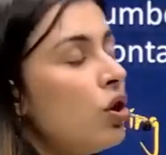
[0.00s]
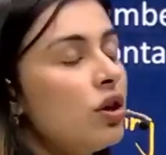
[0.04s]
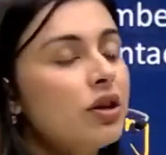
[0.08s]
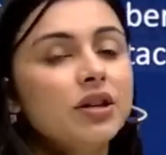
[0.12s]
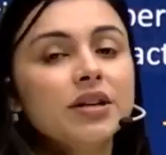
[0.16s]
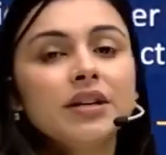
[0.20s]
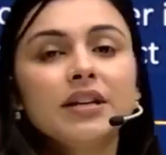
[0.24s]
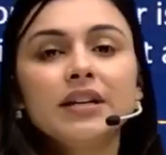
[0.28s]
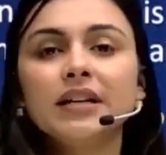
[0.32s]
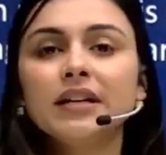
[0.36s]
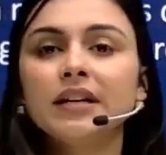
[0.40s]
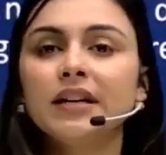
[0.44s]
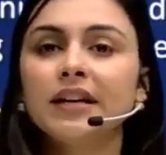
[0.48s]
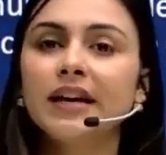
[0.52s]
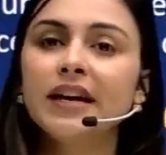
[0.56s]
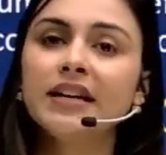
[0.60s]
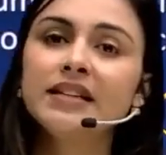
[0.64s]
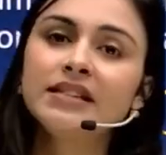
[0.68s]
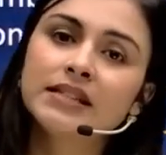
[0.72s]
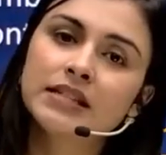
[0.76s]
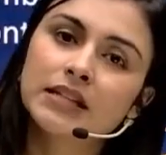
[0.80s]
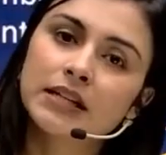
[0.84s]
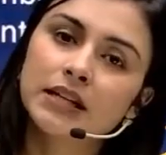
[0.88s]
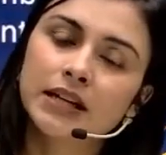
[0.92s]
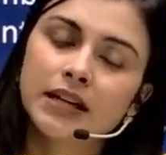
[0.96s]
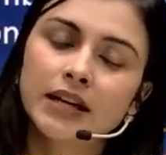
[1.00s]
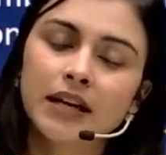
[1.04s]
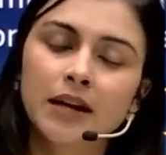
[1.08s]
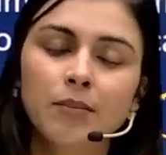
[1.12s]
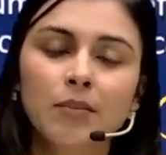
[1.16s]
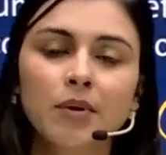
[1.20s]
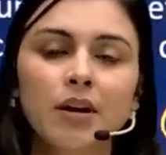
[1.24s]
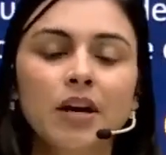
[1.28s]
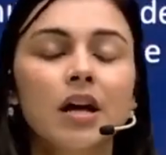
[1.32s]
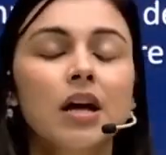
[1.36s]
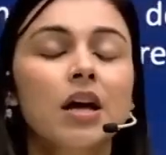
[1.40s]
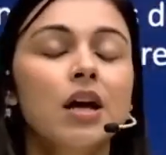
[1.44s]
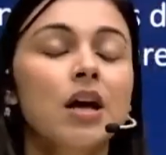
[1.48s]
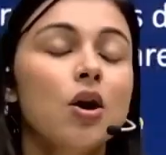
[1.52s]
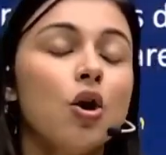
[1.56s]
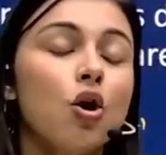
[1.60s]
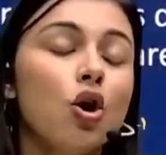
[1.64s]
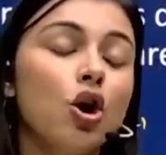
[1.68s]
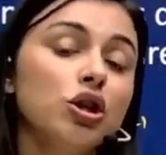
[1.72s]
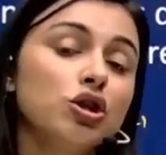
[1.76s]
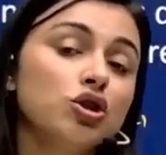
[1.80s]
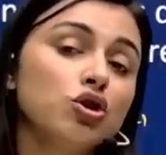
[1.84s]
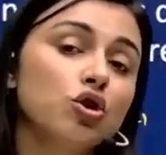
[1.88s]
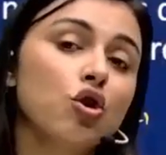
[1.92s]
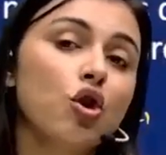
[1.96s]
the nearest neighbor.
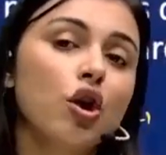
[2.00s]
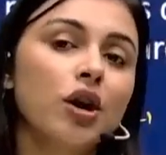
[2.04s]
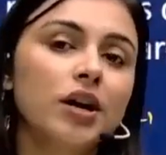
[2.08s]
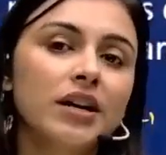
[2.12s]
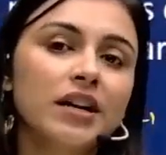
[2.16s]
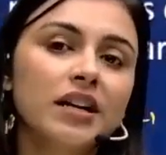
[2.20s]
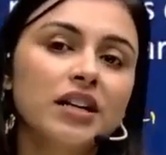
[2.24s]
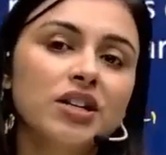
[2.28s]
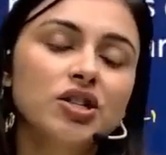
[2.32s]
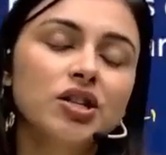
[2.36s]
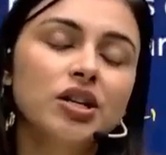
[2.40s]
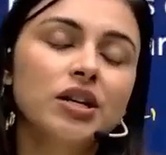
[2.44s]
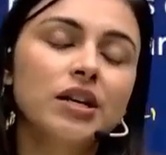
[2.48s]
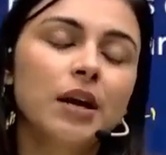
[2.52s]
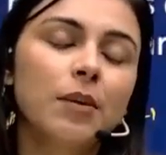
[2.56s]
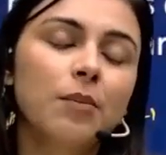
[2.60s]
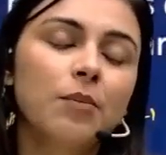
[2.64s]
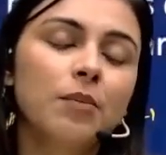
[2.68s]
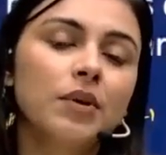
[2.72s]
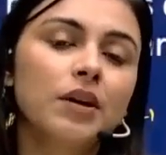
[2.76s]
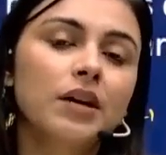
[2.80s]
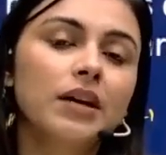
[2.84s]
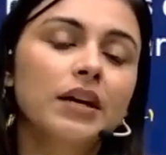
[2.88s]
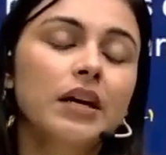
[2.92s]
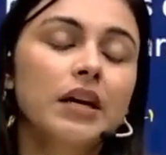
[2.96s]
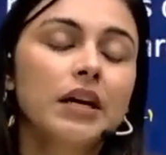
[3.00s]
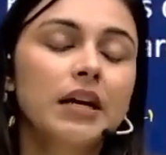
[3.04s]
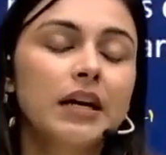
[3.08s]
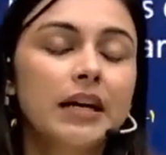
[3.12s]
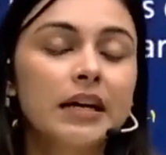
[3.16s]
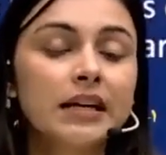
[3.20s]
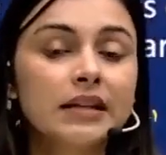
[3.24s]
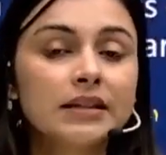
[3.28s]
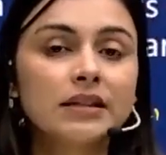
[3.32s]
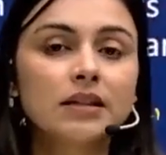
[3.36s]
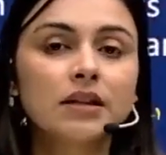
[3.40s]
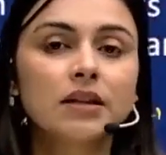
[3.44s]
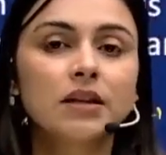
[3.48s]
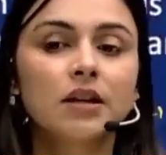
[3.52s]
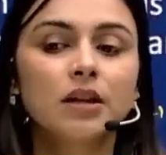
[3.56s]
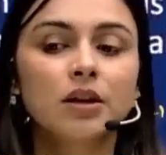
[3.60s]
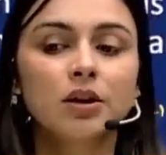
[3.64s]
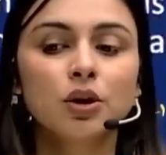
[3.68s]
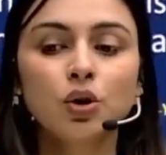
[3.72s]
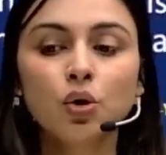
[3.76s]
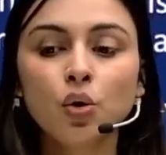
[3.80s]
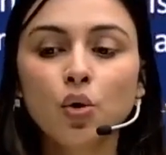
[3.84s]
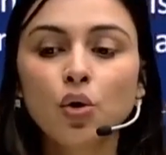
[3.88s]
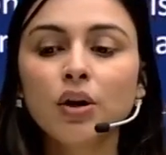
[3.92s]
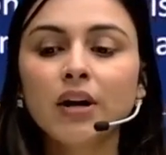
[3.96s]
Also, coordination number is
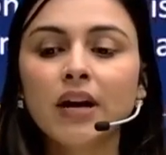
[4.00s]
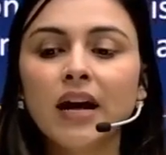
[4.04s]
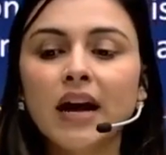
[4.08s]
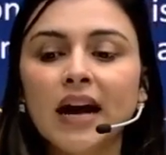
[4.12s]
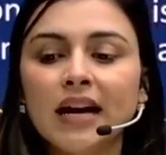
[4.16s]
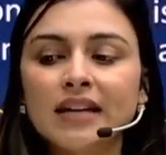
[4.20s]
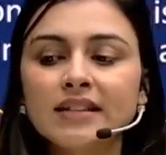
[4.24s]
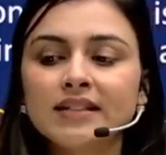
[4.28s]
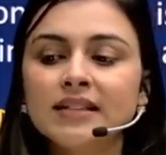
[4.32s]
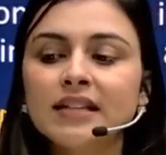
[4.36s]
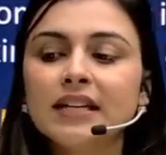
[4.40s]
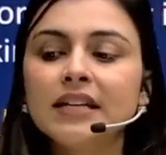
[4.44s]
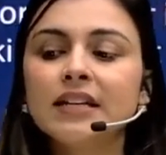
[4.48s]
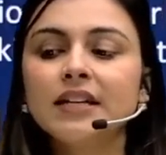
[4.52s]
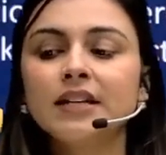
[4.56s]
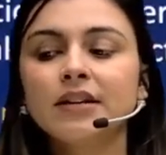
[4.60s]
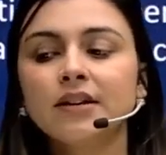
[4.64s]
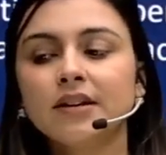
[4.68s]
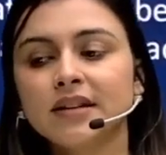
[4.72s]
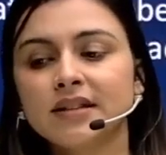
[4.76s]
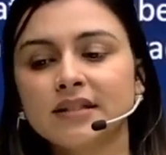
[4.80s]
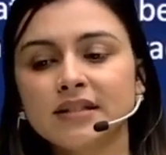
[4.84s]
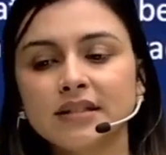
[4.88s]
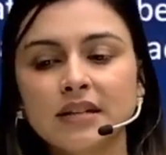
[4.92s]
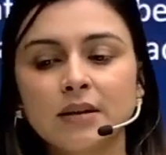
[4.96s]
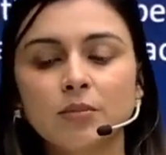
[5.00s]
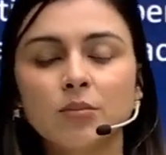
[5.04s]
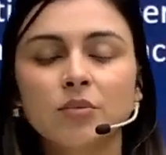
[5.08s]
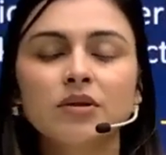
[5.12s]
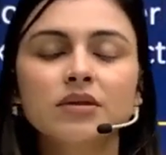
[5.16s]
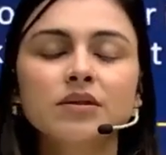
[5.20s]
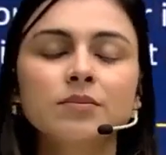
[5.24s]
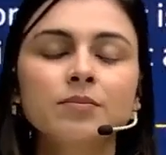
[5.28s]
known as the nearest neighbors.